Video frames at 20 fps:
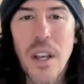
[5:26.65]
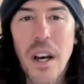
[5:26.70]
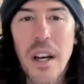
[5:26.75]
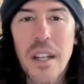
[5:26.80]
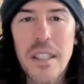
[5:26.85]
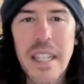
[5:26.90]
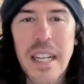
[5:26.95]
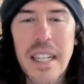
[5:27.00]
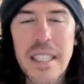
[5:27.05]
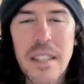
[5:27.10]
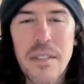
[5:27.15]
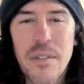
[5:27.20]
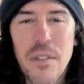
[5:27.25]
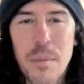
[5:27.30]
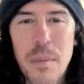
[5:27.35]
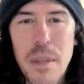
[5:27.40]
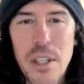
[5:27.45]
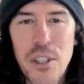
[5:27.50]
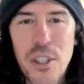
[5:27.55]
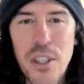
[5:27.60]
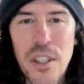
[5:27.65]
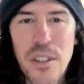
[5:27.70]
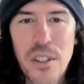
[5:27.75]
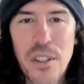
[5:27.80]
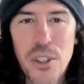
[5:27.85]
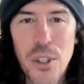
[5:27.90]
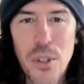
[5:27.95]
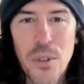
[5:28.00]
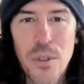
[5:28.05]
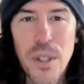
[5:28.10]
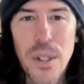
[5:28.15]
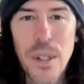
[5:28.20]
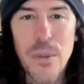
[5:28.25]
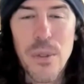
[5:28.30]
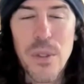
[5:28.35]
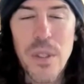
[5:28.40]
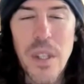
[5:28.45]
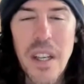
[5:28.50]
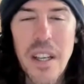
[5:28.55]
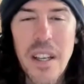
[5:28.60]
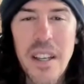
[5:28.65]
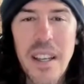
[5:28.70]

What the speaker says: contact information in the show notes.